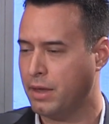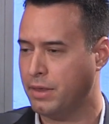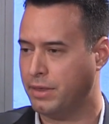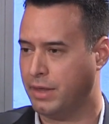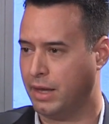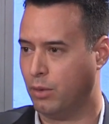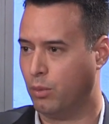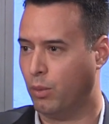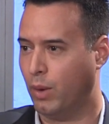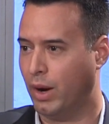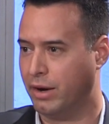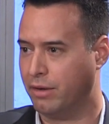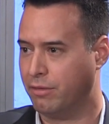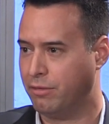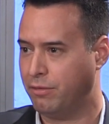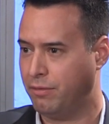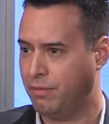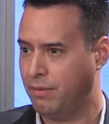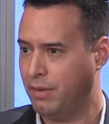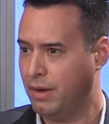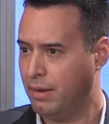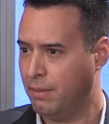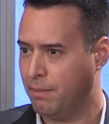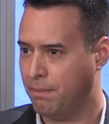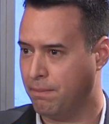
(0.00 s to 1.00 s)
They want
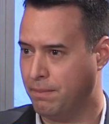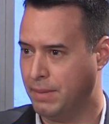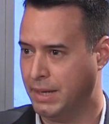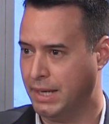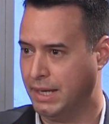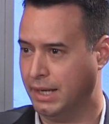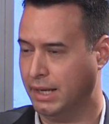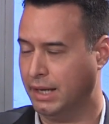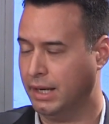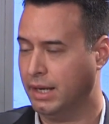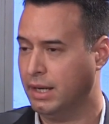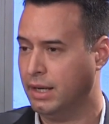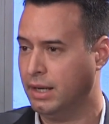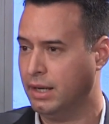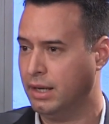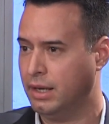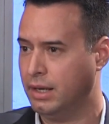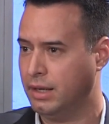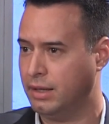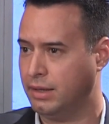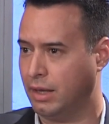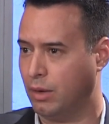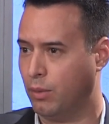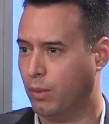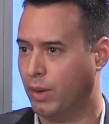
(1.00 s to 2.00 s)

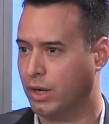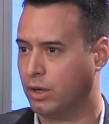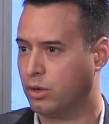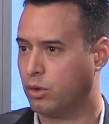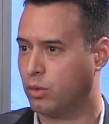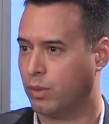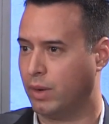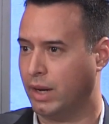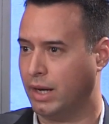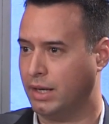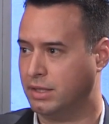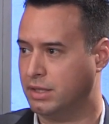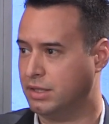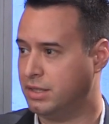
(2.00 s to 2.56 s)
to create